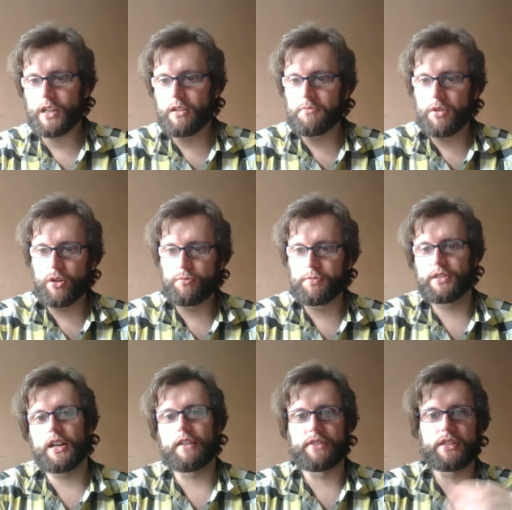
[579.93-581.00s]
I'm hoping to
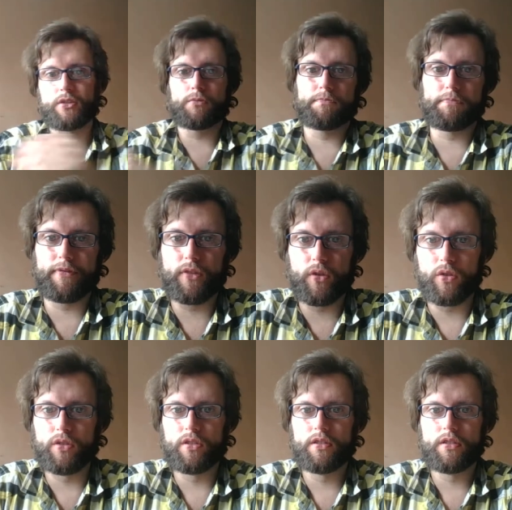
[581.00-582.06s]
have this up
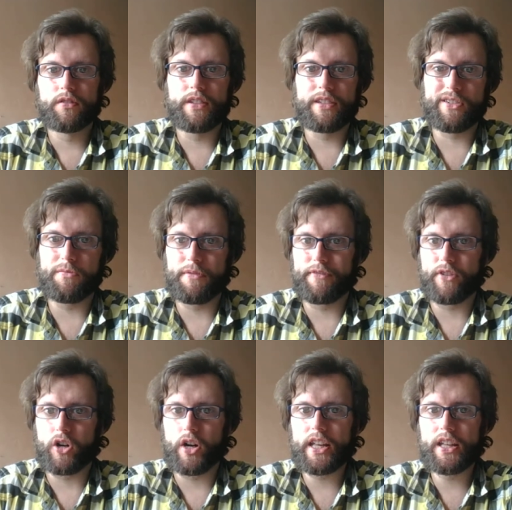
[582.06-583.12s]
before this coming
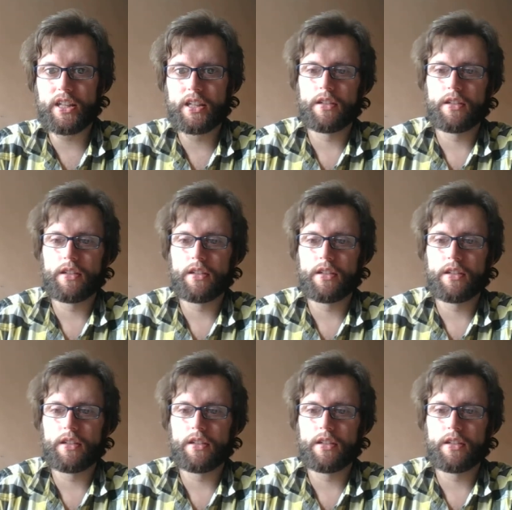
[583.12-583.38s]
Friday.